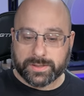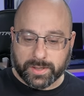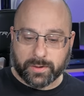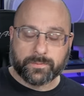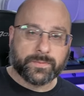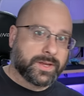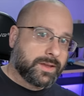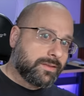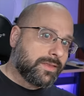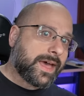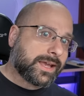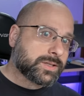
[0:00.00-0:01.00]
So
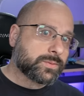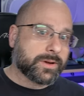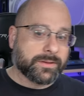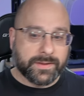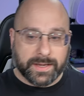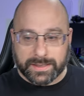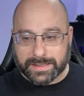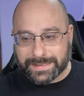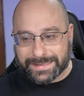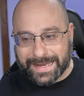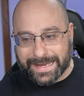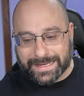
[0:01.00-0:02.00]
that's where things
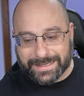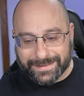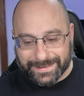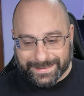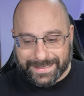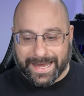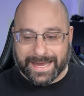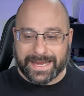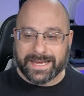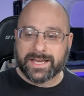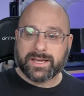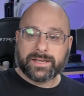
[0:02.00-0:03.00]
stand
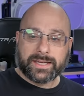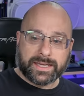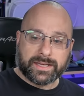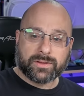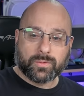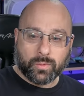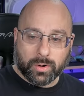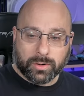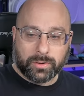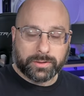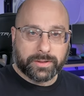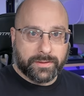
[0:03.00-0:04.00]
today in the
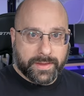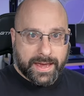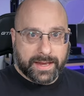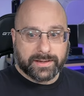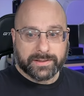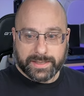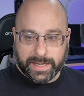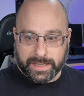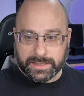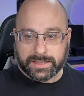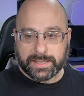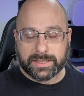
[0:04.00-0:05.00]
world that the
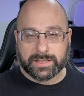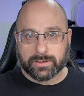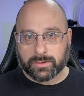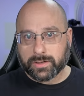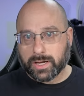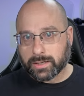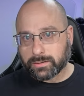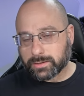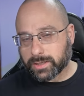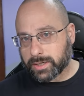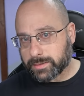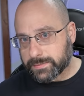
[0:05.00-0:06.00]
HDZero
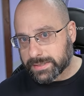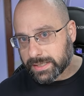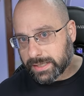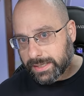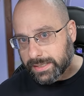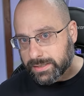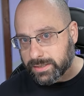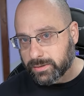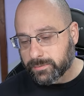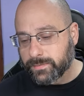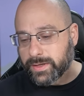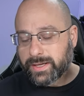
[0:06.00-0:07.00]
goggle comes
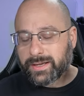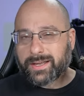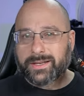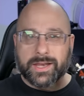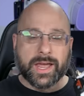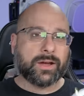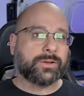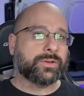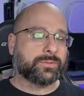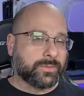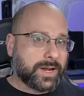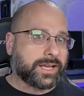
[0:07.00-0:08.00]
into. And now
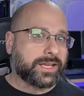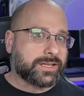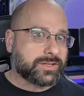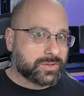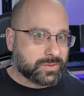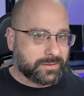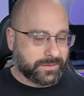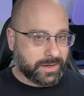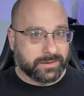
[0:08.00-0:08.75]
you're ready to sort of